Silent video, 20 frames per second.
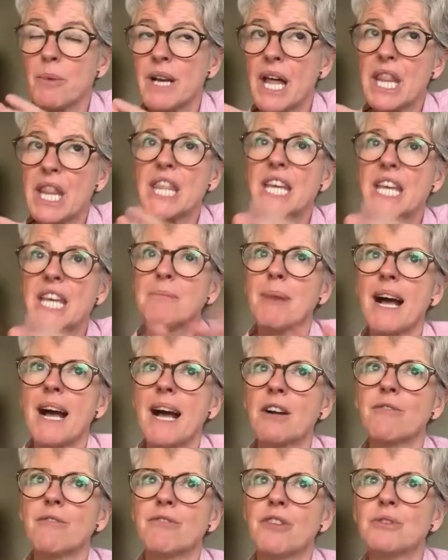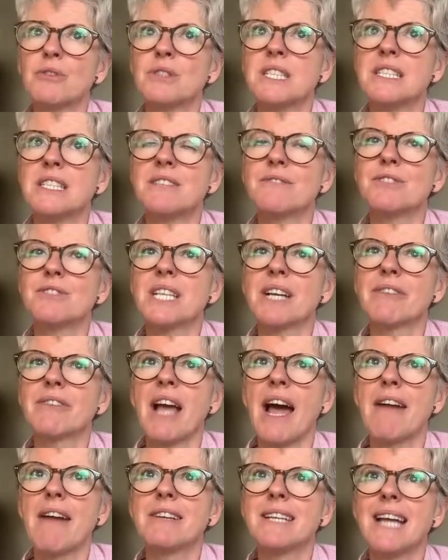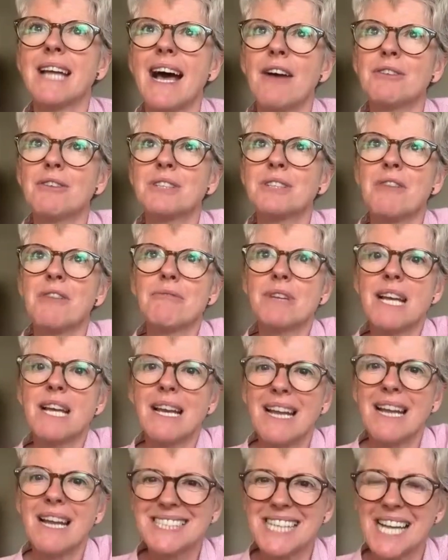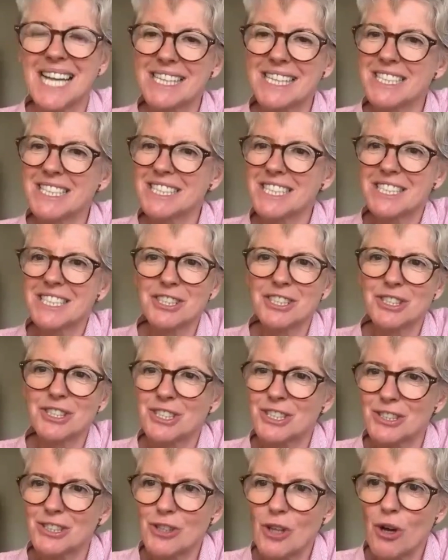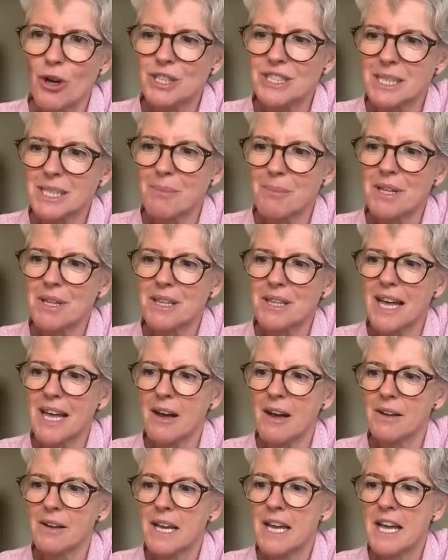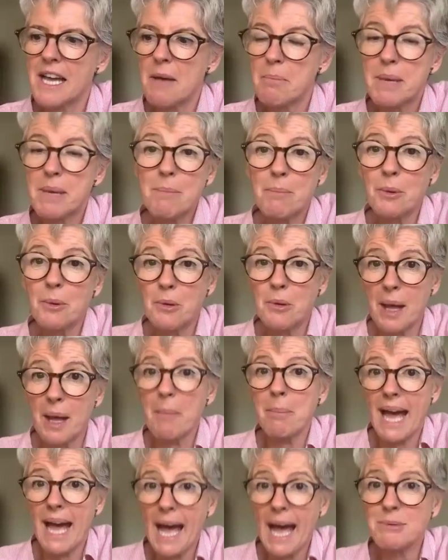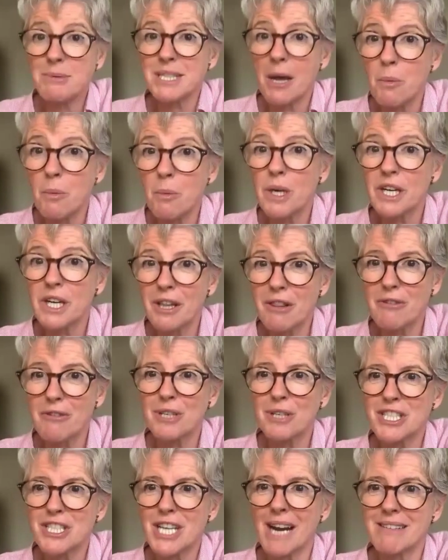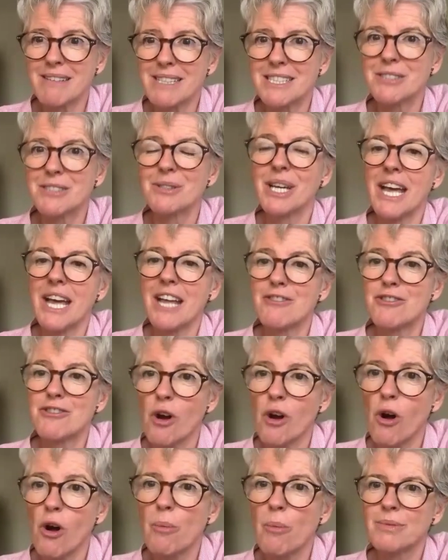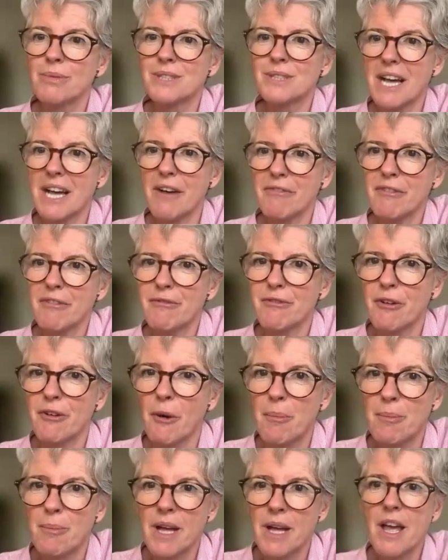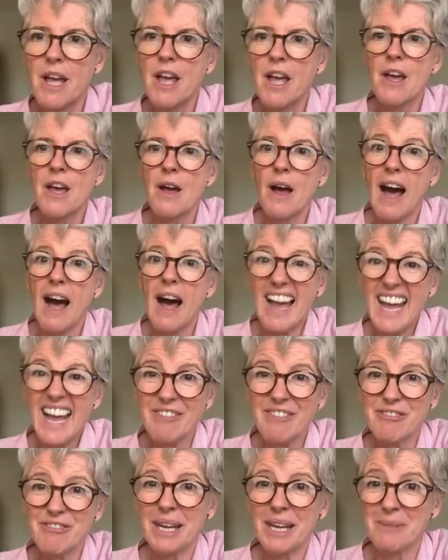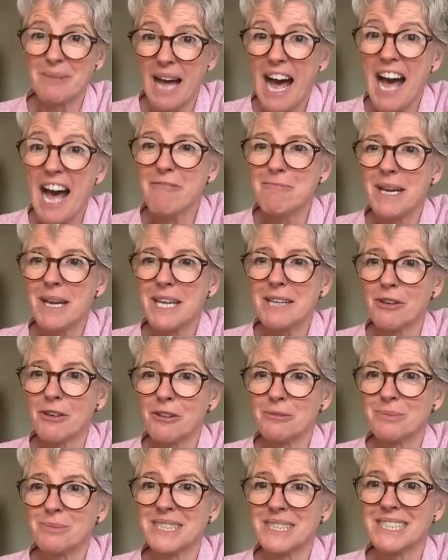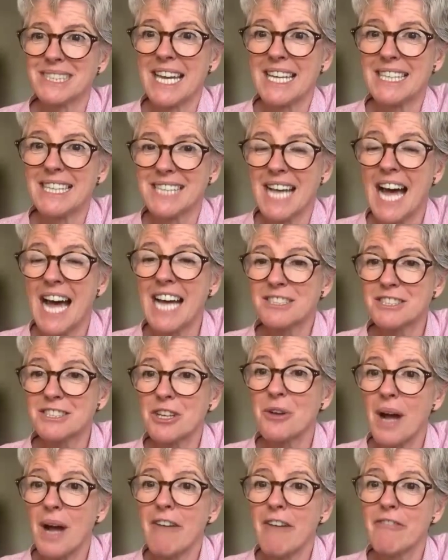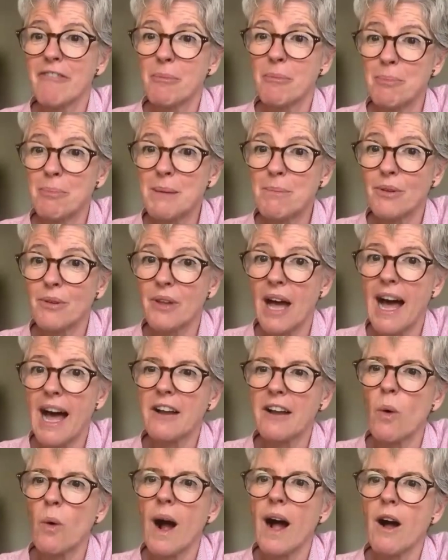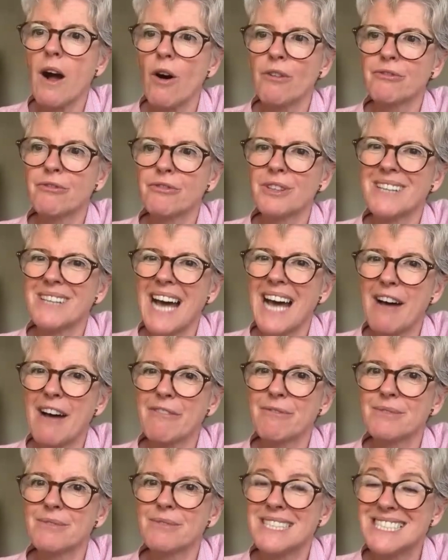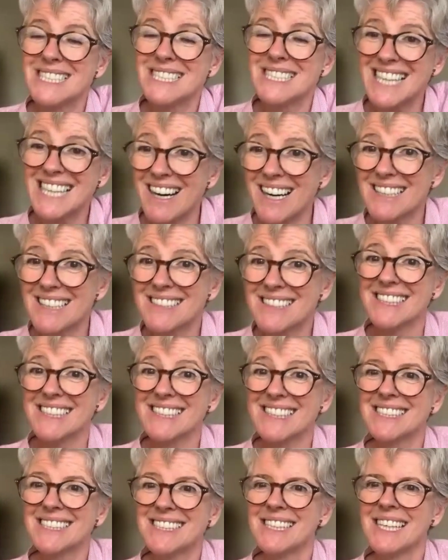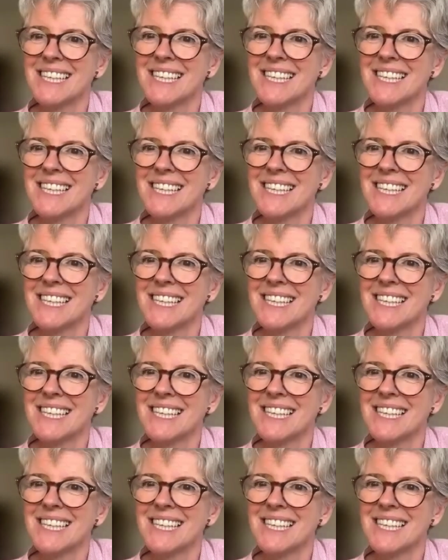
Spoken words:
when I think back of those interviews I've carried out, I realize that this is just not something that people that perhaps are working through a charity to get a job suffer from. I have done. I have made those mistakes. And so have the people that I quite often have discarded